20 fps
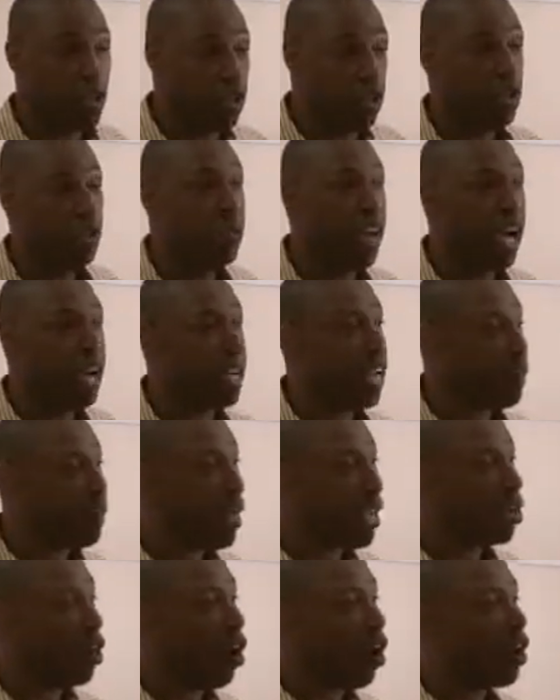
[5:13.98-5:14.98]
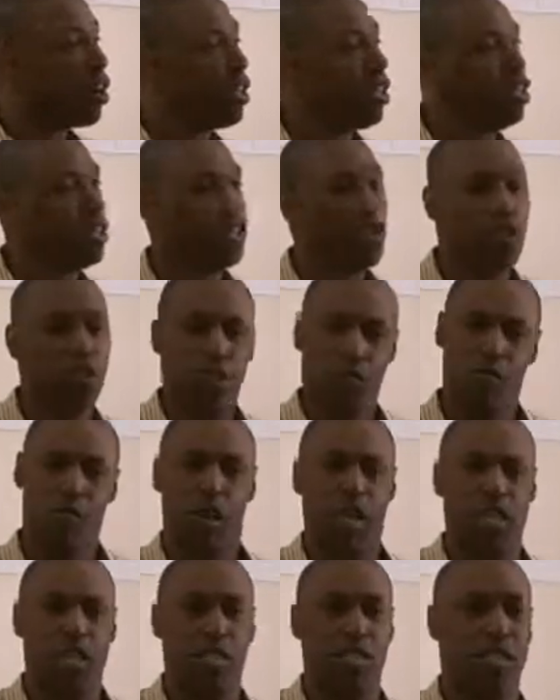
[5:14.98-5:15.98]
You've got to make all of these
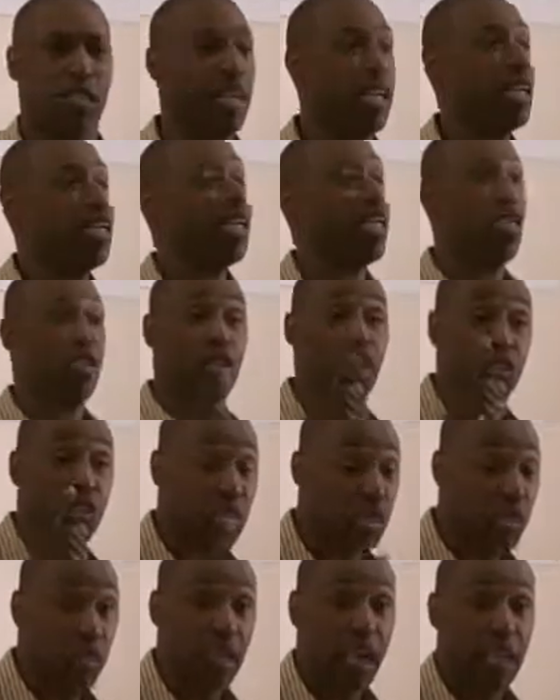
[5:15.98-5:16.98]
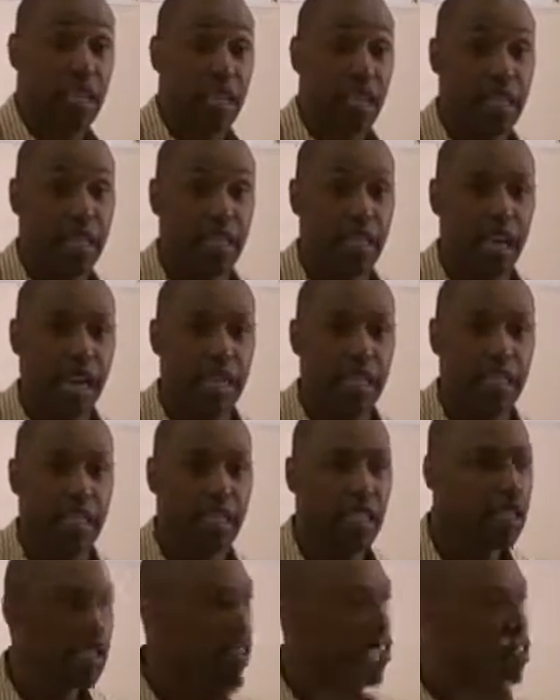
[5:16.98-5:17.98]
considerations. Still got that good
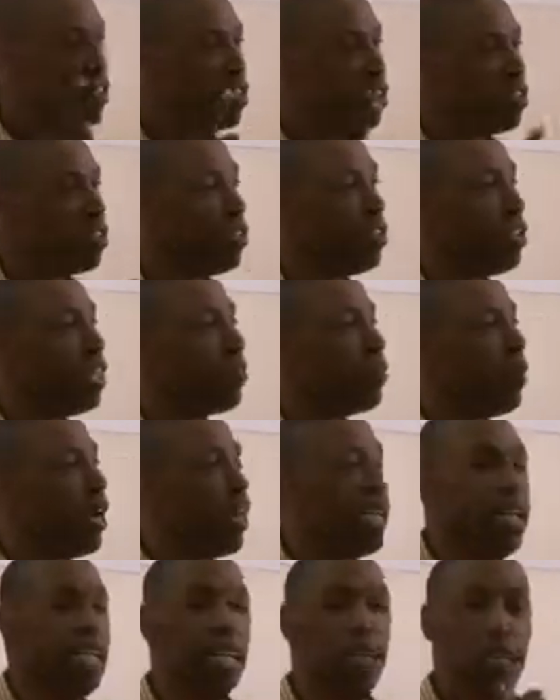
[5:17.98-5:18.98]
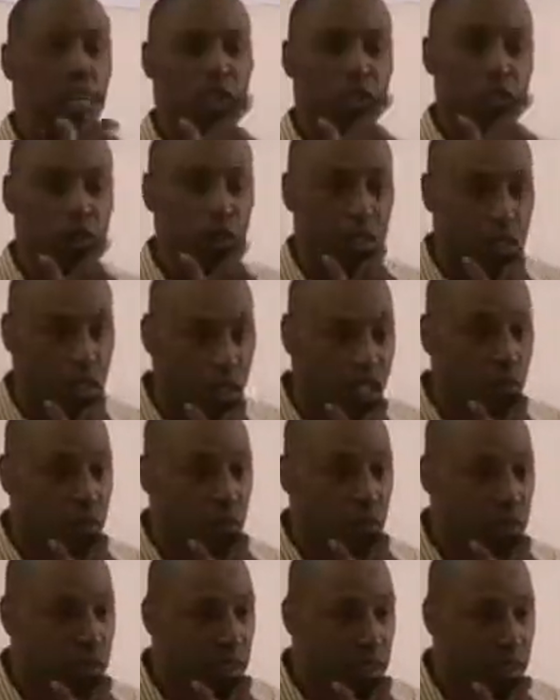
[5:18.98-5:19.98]
idea? Still get ready? So your next
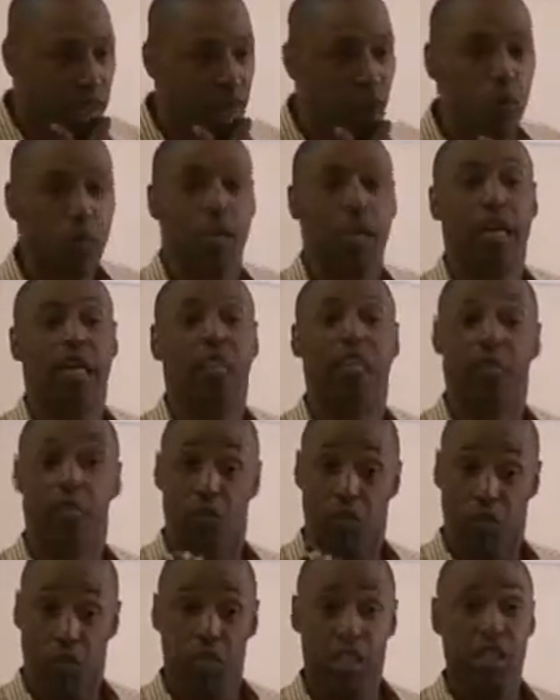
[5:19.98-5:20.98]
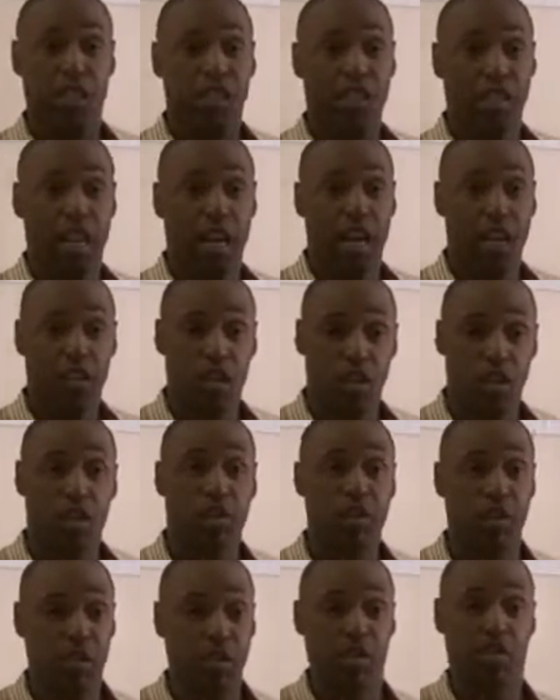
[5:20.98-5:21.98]
move is now what? You're going to decide to go
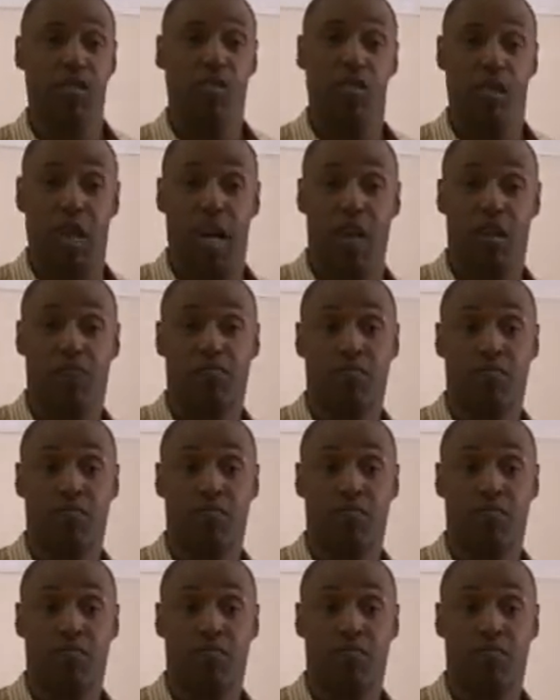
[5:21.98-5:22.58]
into business or not.